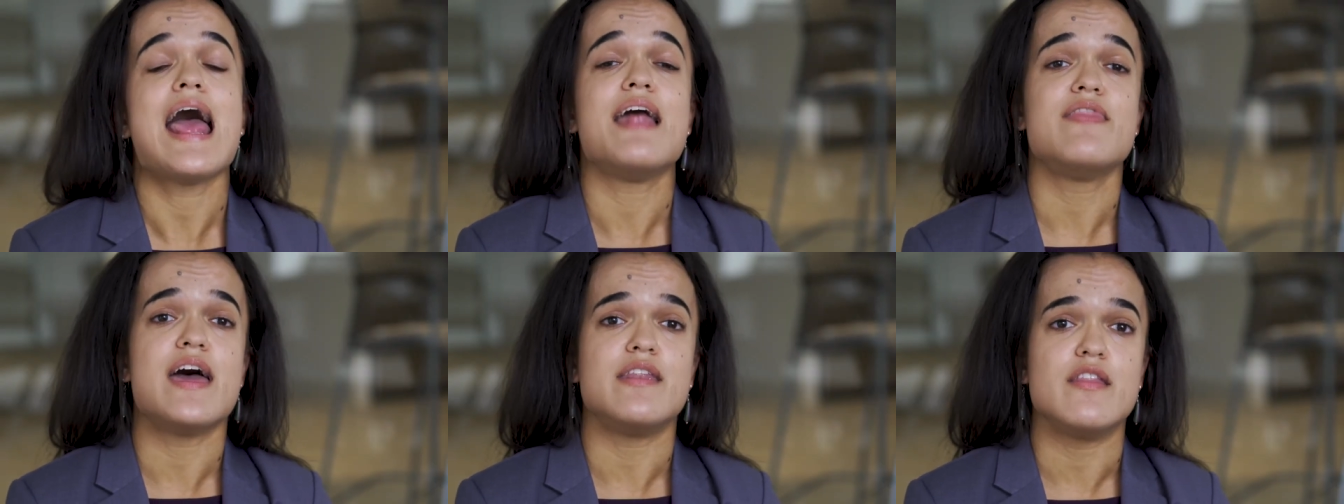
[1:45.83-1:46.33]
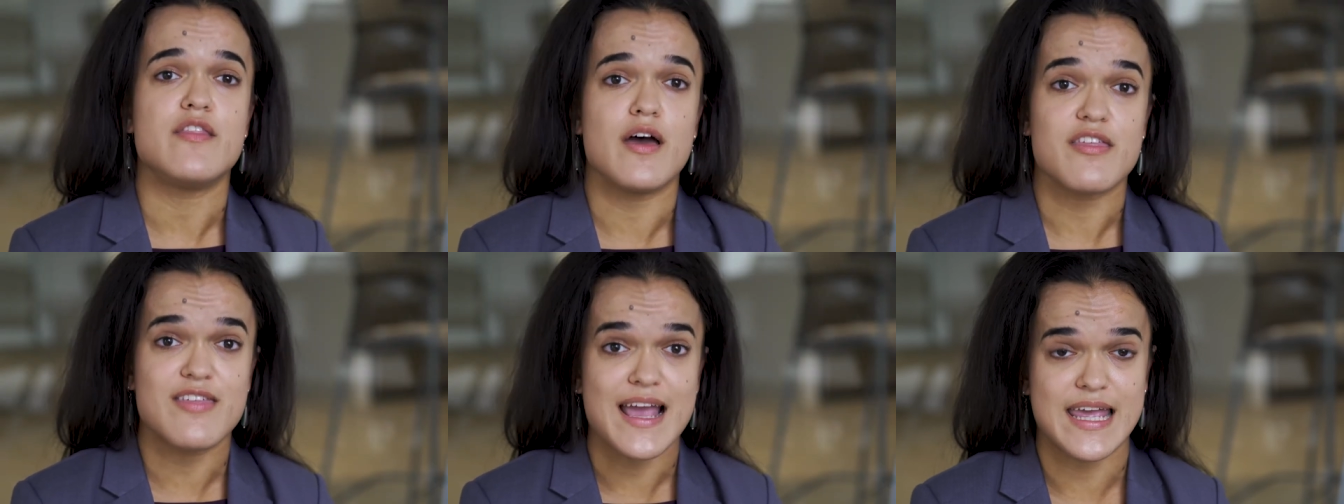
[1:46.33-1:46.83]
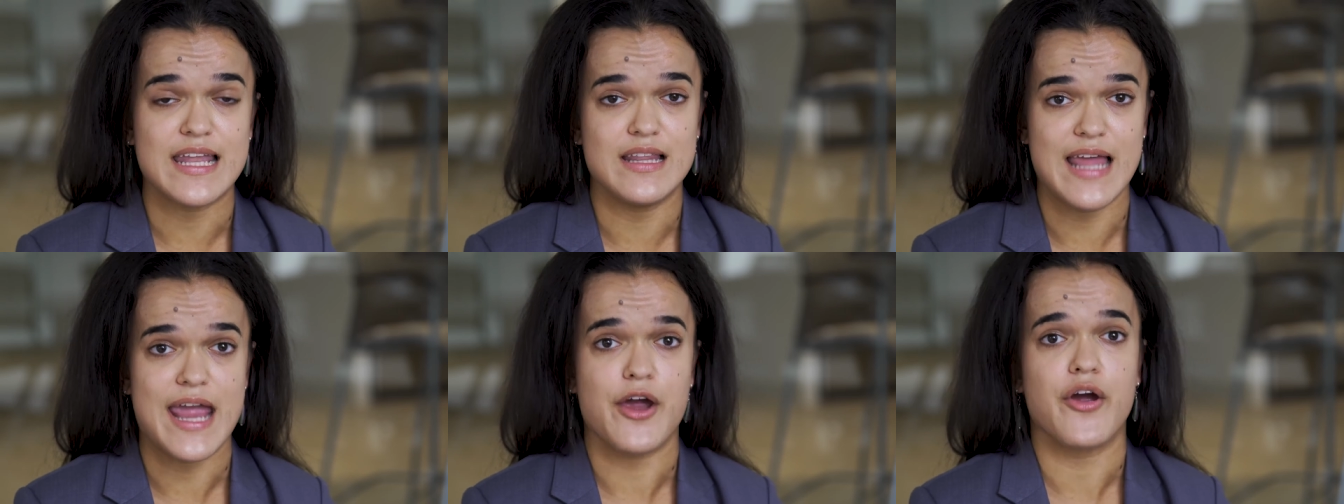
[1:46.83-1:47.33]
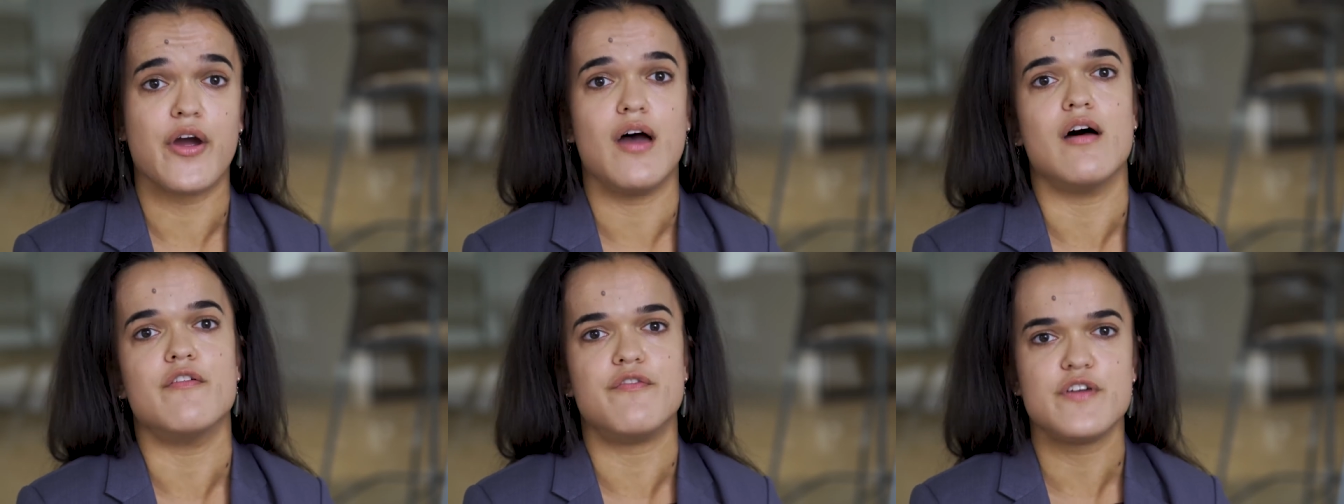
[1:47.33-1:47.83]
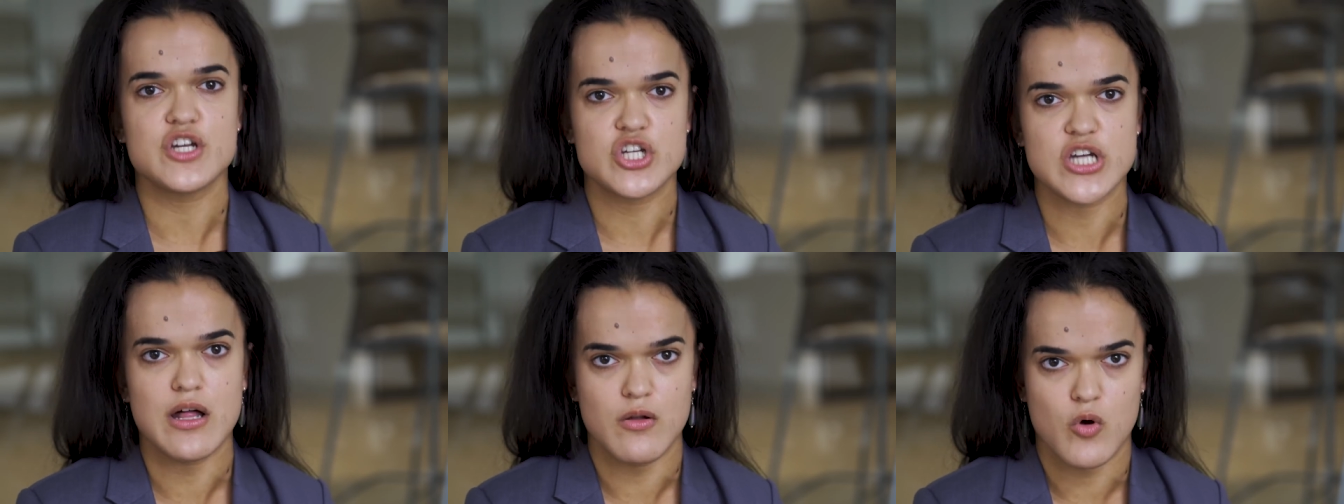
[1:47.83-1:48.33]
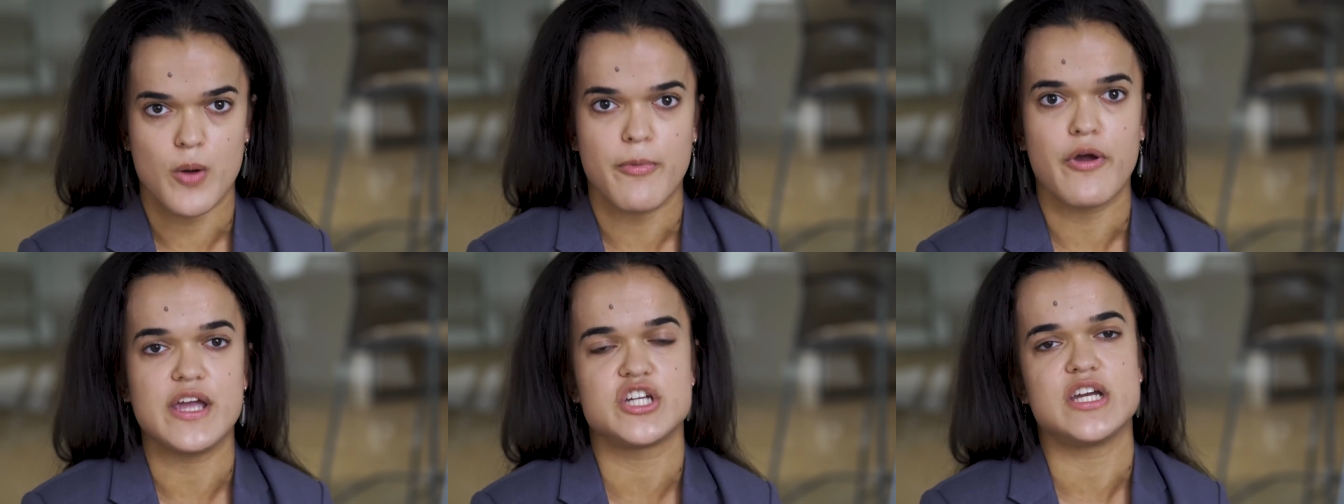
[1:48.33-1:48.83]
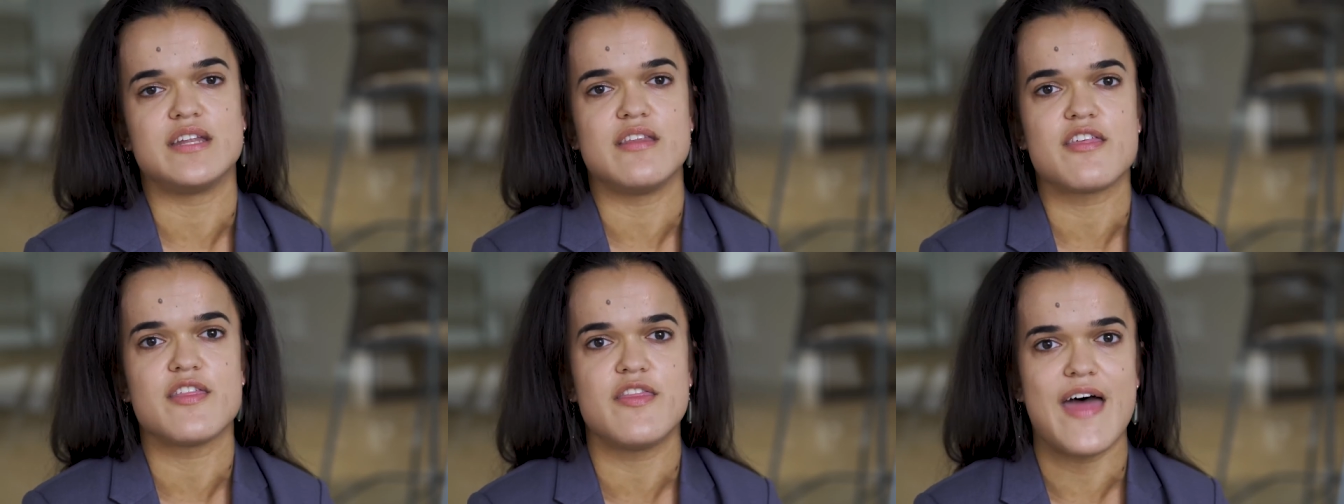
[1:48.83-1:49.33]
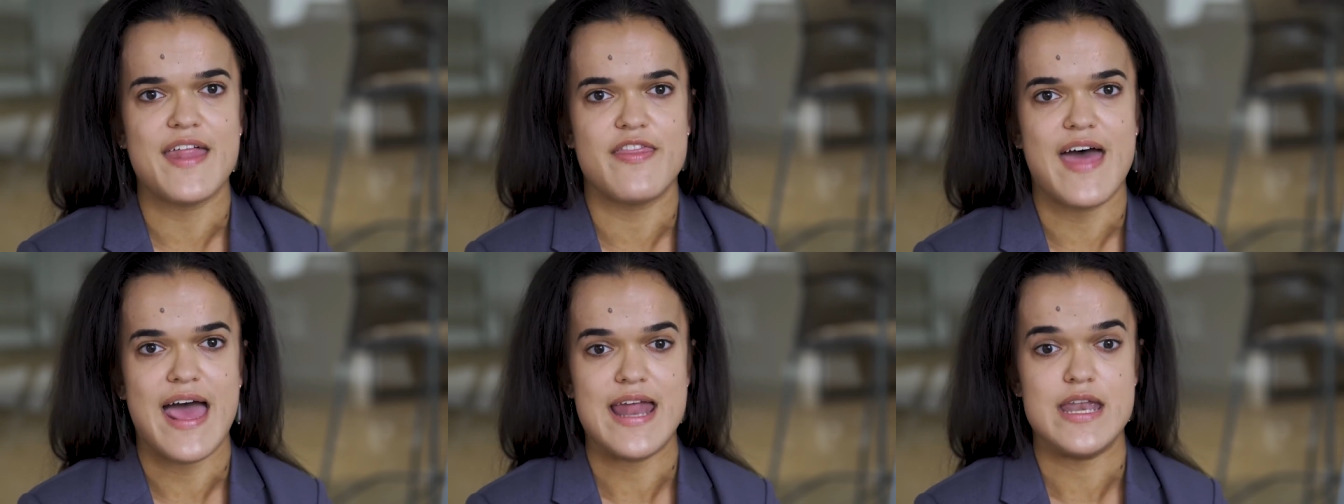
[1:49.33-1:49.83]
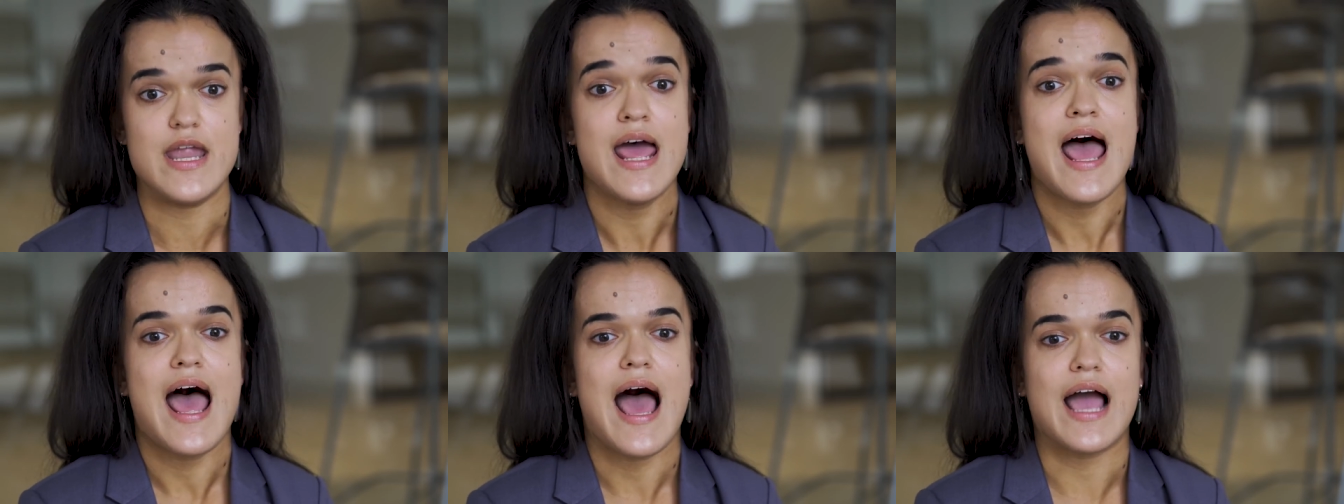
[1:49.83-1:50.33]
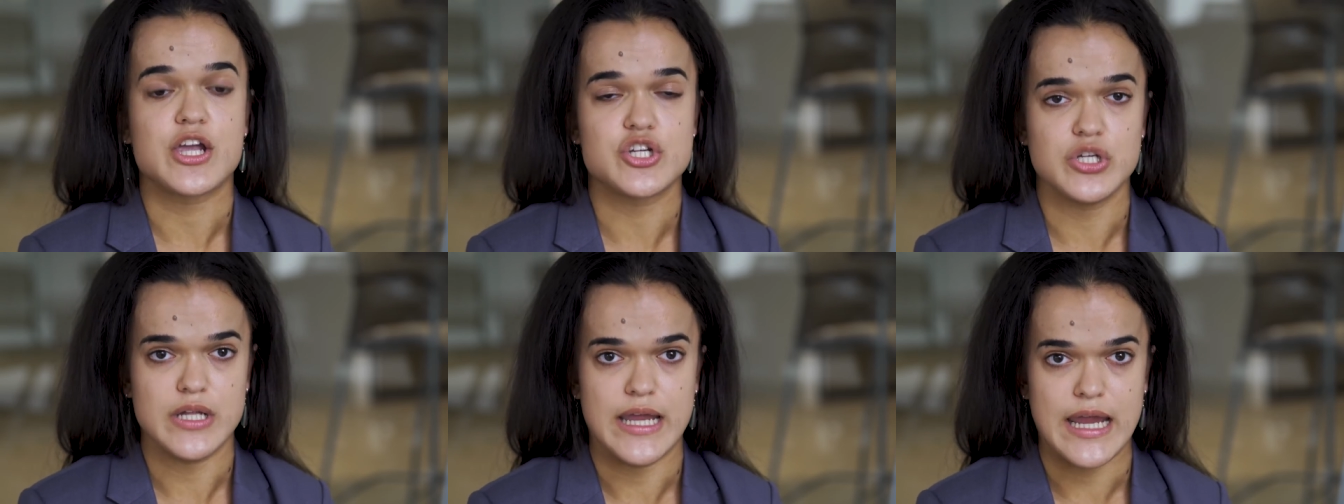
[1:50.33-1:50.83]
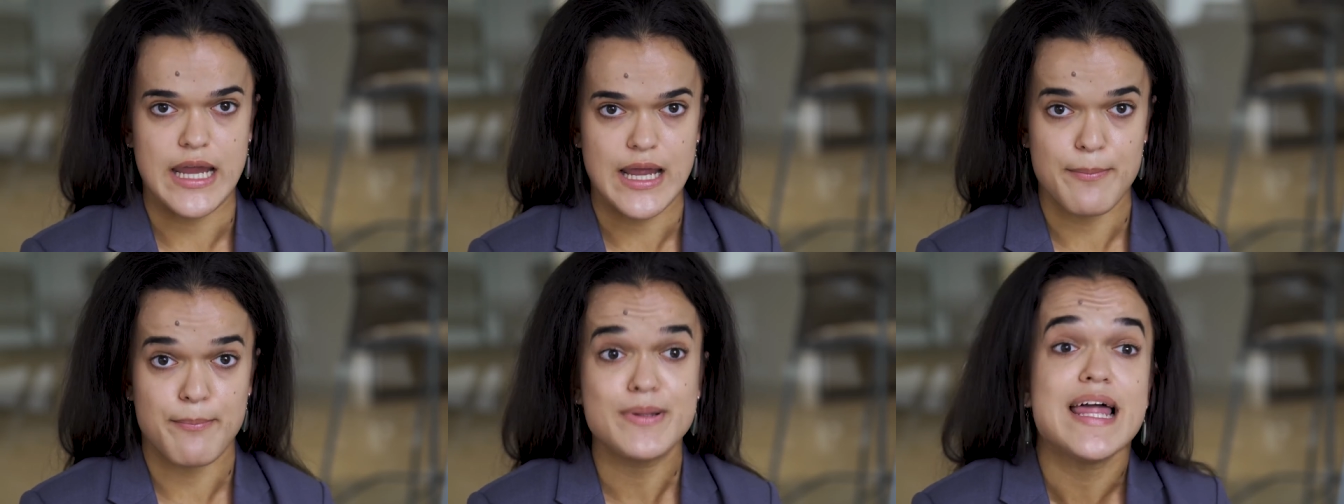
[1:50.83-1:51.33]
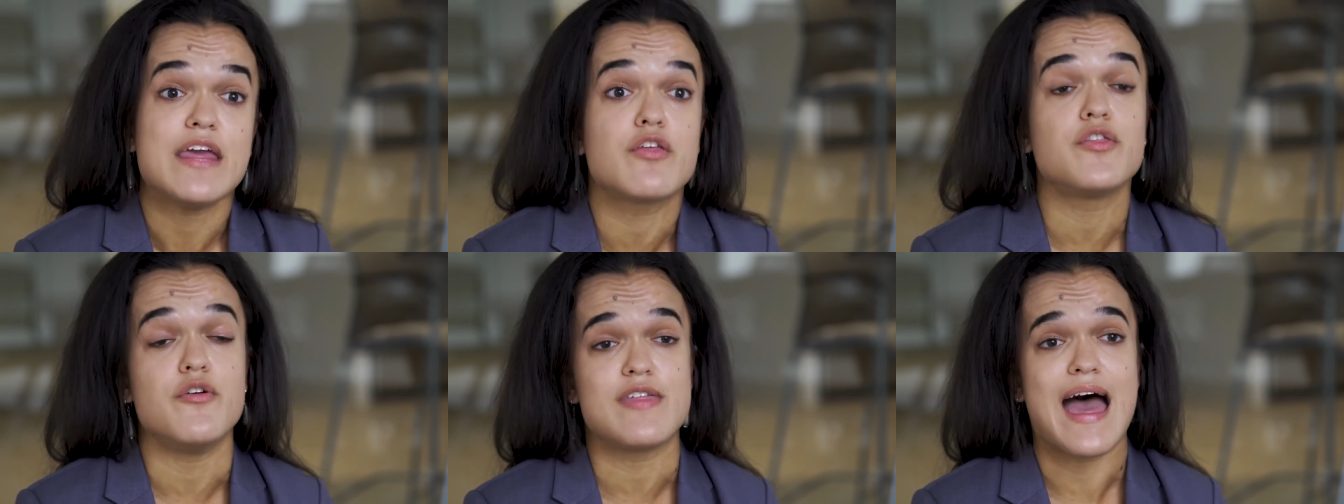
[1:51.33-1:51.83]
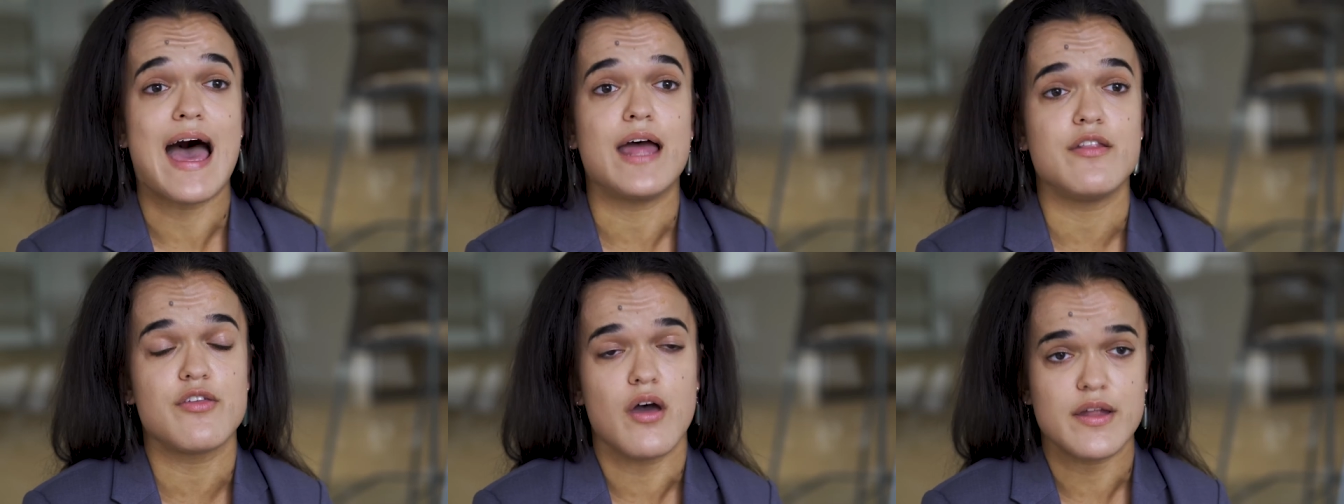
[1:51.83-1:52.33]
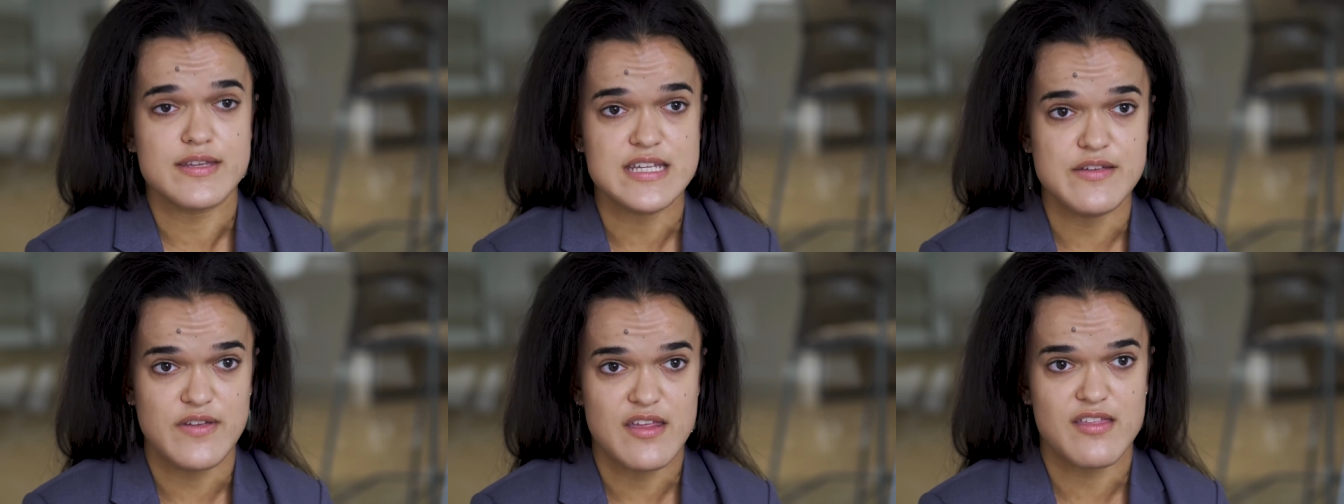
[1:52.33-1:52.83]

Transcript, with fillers: and then a second layer of shell corporations that then actually place those ads on TV